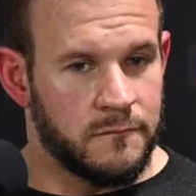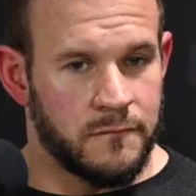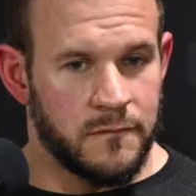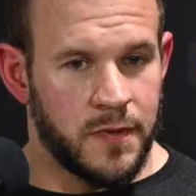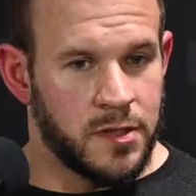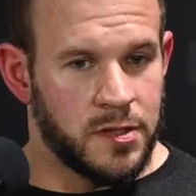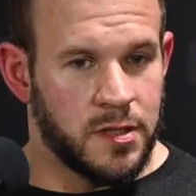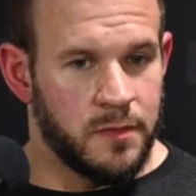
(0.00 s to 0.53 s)

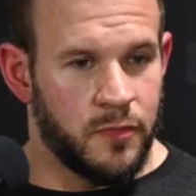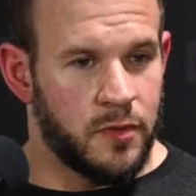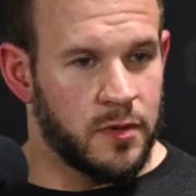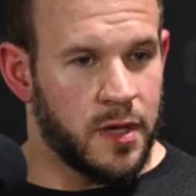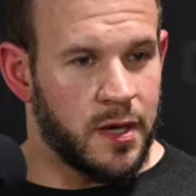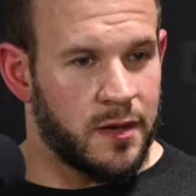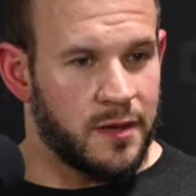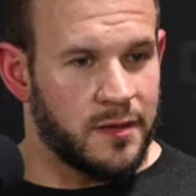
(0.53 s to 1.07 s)
It's simple, yeah.
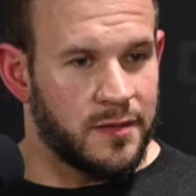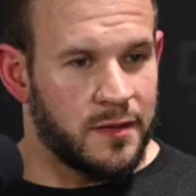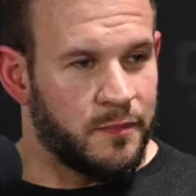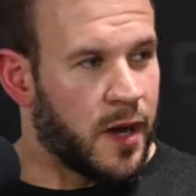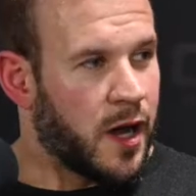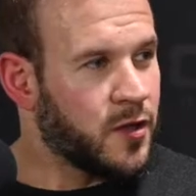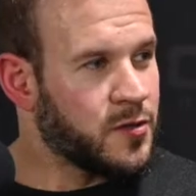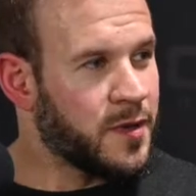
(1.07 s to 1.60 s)
It
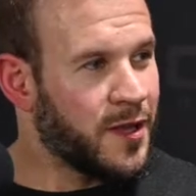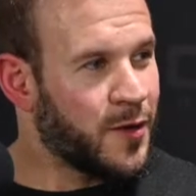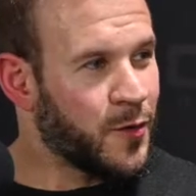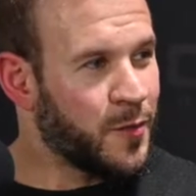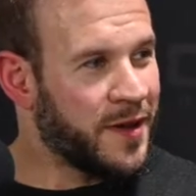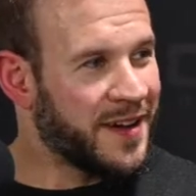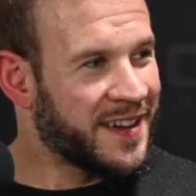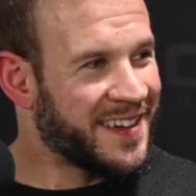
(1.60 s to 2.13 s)
bothers my lower
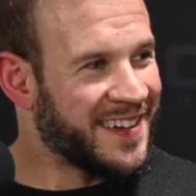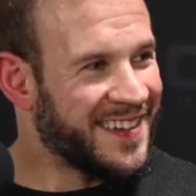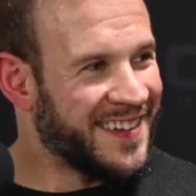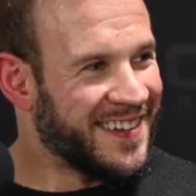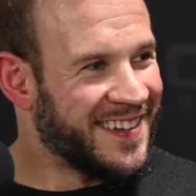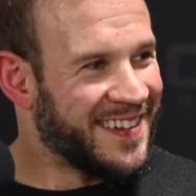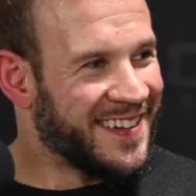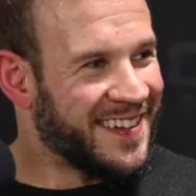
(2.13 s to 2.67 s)
back,
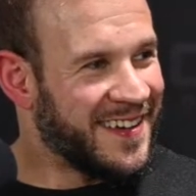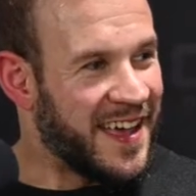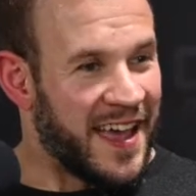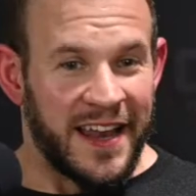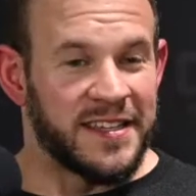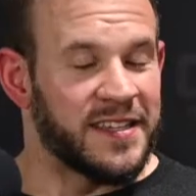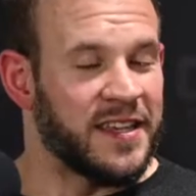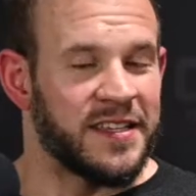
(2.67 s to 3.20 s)

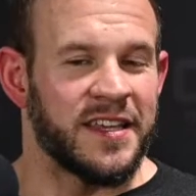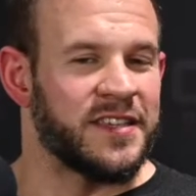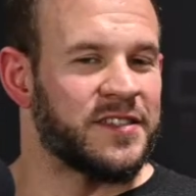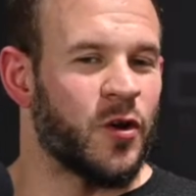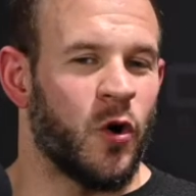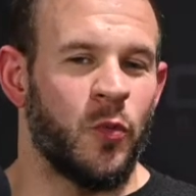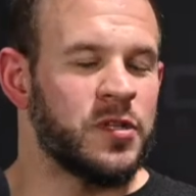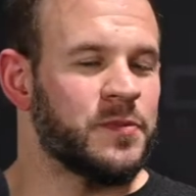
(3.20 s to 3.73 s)
and it's
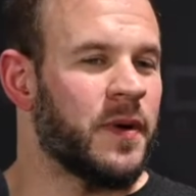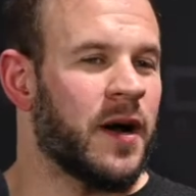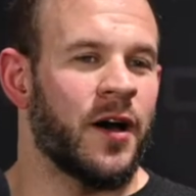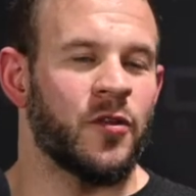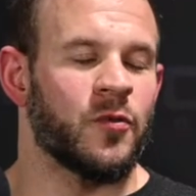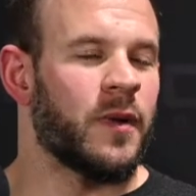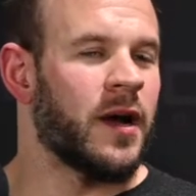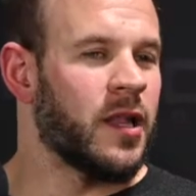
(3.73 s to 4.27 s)
always
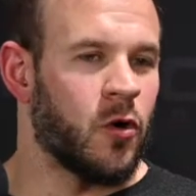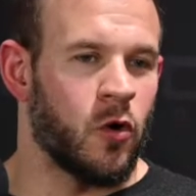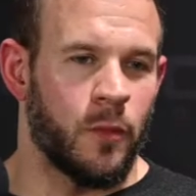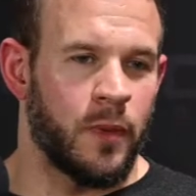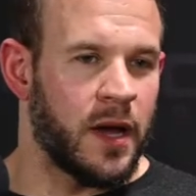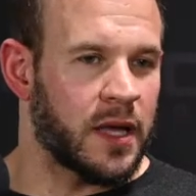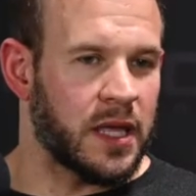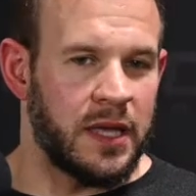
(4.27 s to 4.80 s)
bothered my lower
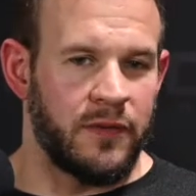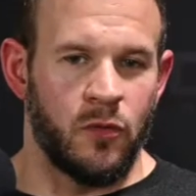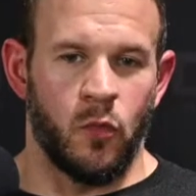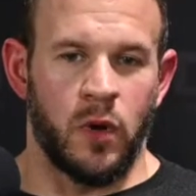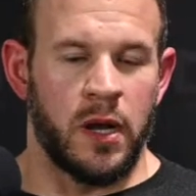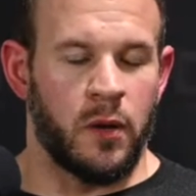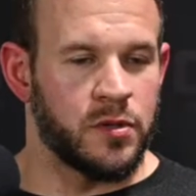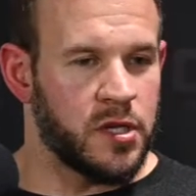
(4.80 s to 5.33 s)
back, even
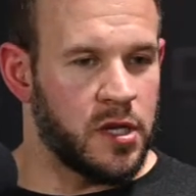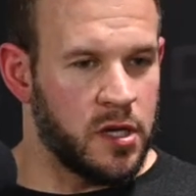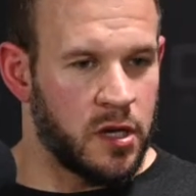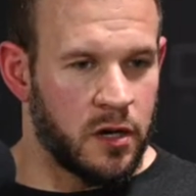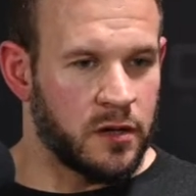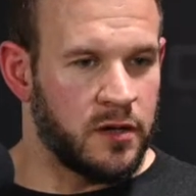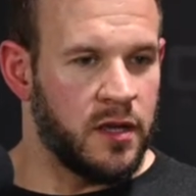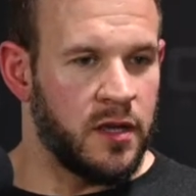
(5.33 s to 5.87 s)
when I was a
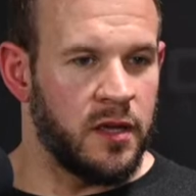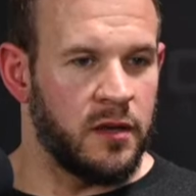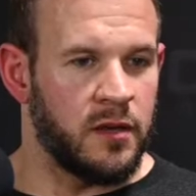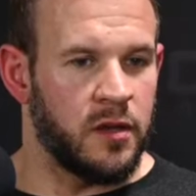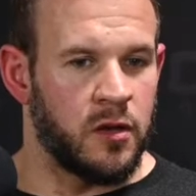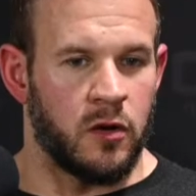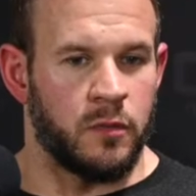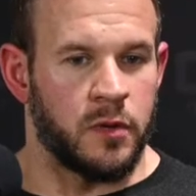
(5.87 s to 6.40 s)
young teen.
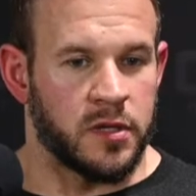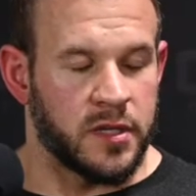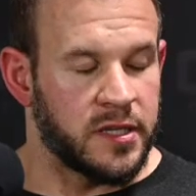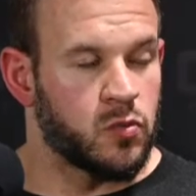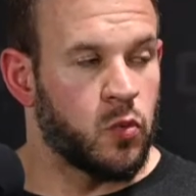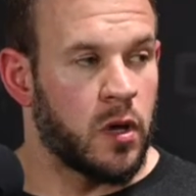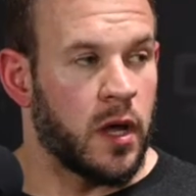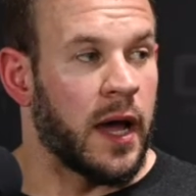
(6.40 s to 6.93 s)
Because that's
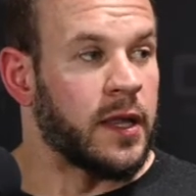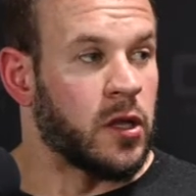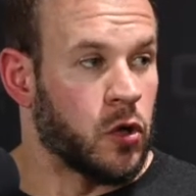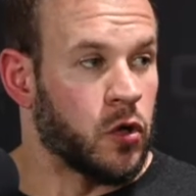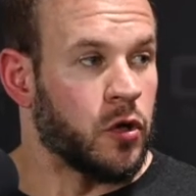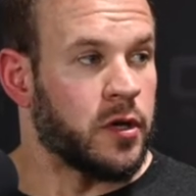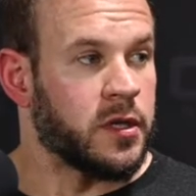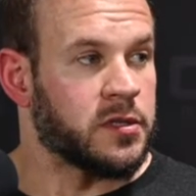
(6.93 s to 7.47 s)
what I
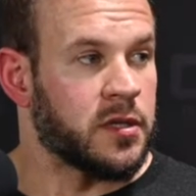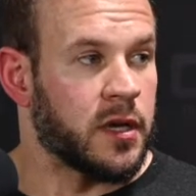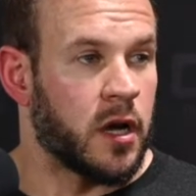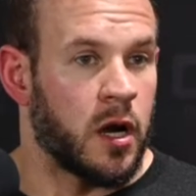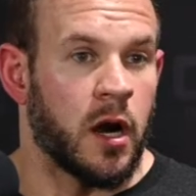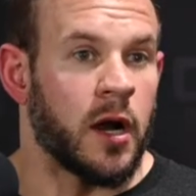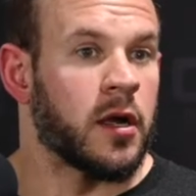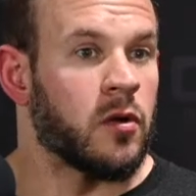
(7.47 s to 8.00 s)
learned. It's like,
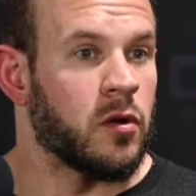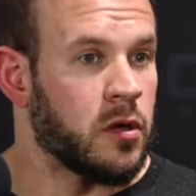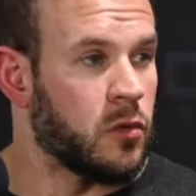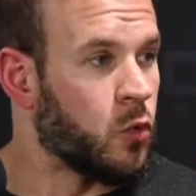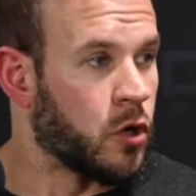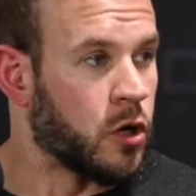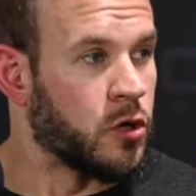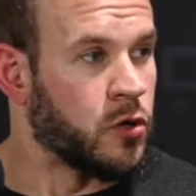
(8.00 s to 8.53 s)
all right,
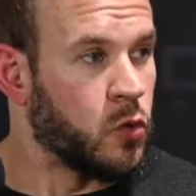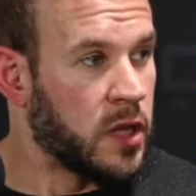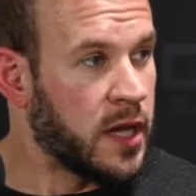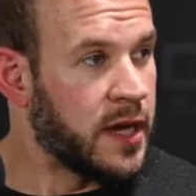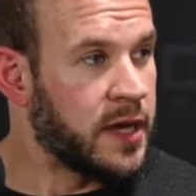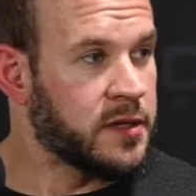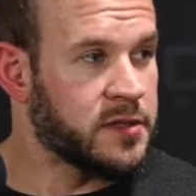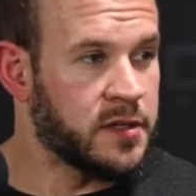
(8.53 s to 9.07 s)
we're gonna do
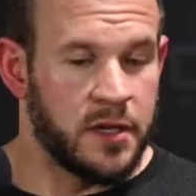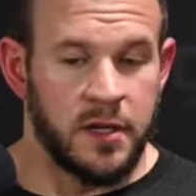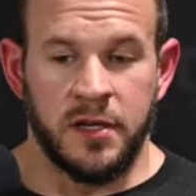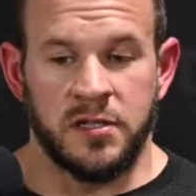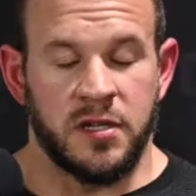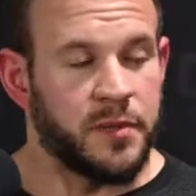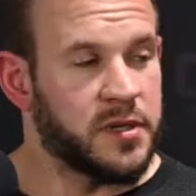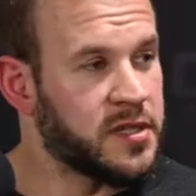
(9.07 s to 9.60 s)
legs,
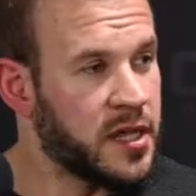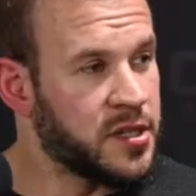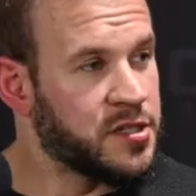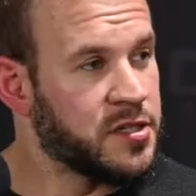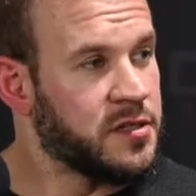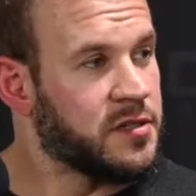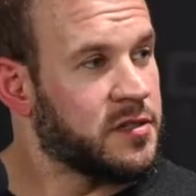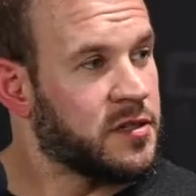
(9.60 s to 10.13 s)
some
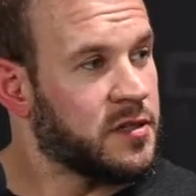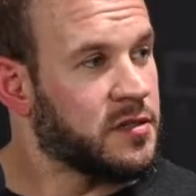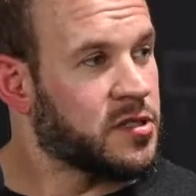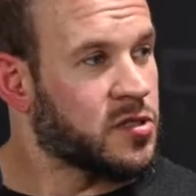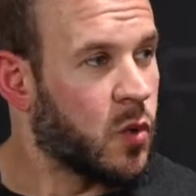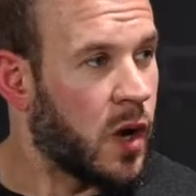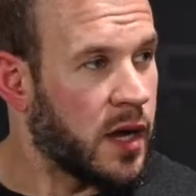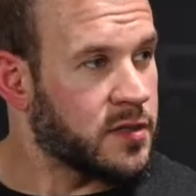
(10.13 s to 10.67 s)
extensions,
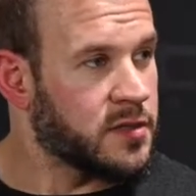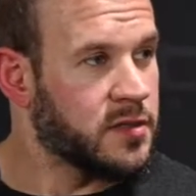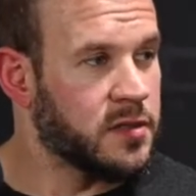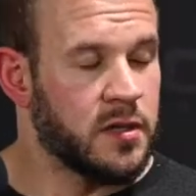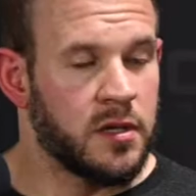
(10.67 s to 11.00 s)
squats.